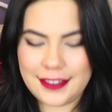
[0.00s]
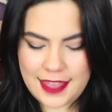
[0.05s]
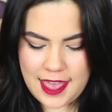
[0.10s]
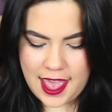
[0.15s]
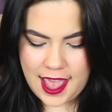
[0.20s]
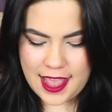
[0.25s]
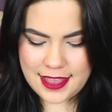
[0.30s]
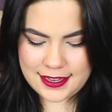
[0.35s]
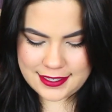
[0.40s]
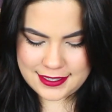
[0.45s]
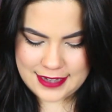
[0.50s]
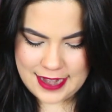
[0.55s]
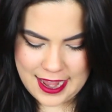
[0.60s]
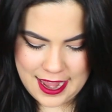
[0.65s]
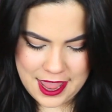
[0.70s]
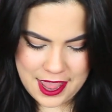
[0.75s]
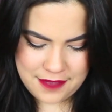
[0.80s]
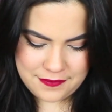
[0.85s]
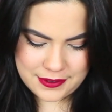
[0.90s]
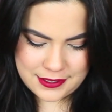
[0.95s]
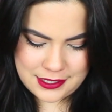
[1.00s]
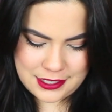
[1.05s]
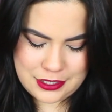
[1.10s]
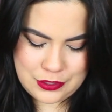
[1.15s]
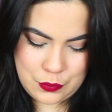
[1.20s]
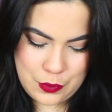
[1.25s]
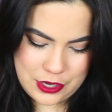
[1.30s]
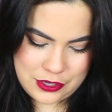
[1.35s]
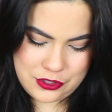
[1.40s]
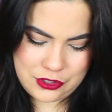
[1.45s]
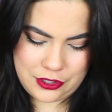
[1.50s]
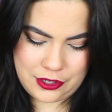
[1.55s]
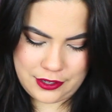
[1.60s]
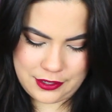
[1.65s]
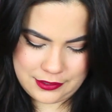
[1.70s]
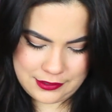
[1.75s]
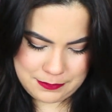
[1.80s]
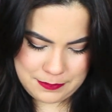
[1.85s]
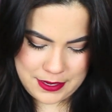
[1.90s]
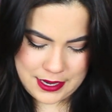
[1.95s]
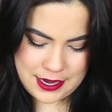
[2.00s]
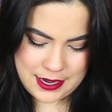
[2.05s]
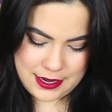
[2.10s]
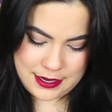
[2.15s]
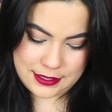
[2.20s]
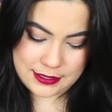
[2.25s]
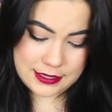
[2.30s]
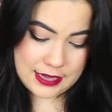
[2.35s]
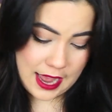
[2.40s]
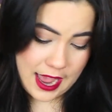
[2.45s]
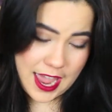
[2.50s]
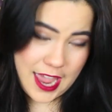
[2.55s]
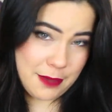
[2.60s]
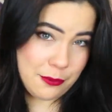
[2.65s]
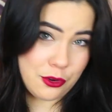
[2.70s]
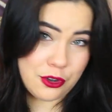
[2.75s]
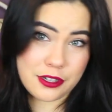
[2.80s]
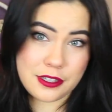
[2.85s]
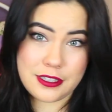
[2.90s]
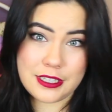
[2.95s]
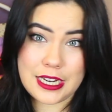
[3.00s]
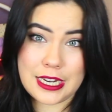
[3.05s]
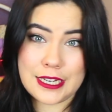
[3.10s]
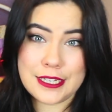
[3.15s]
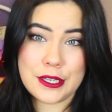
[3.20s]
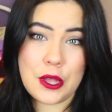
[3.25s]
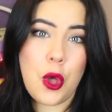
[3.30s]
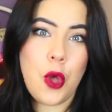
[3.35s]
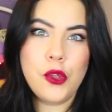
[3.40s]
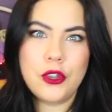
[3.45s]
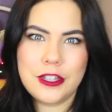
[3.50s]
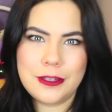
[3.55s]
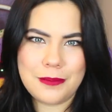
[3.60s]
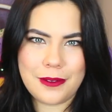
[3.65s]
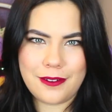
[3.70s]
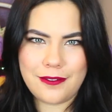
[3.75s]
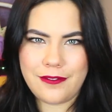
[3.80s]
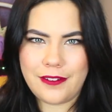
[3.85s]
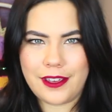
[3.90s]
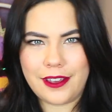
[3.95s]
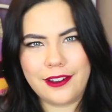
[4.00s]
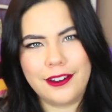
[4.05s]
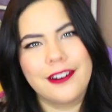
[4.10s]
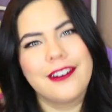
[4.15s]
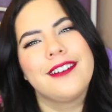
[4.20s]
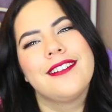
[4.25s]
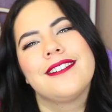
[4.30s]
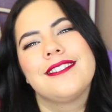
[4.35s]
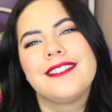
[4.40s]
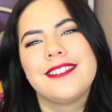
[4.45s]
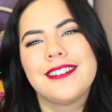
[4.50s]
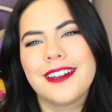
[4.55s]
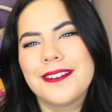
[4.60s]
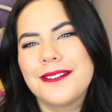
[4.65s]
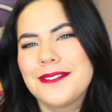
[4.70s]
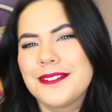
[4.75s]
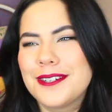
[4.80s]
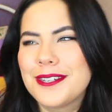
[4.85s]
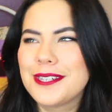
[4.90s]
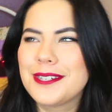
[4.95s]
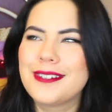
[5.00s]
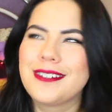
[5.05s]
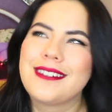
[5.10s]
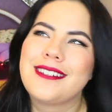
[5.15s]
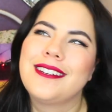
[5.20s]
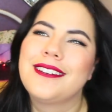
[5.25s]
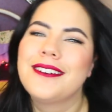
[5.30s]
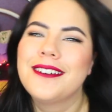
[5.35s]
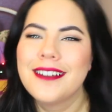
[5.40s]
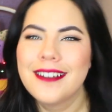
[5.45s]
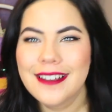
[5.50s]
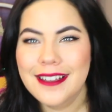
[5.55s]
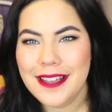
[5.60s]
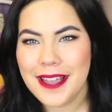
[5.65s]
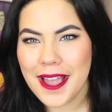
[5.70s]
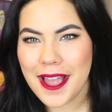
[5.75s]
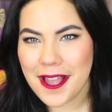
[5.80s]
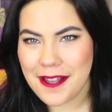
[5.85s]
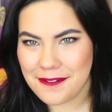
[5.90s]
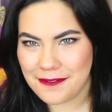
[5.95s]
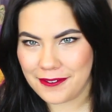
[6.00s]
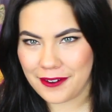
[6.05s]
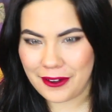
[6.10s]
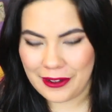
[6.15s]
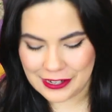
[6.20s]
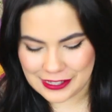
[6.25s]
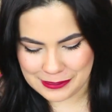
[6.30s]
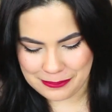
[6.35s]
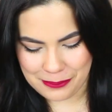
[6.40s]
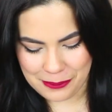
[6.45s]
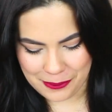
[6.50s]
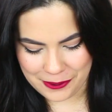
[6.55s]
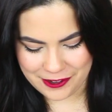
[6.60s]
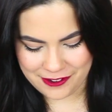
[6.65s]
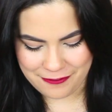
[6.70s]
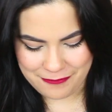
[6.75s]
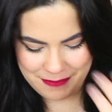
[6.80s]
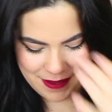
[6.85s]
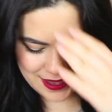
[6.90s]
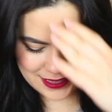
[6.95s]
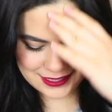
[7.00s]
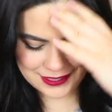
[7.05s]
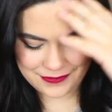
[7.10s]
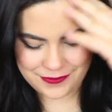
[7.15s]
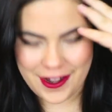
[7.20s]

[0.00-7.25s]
last, I have a sweatshirt because I am Christine's ultimate fangirl. I'm just a very supportive best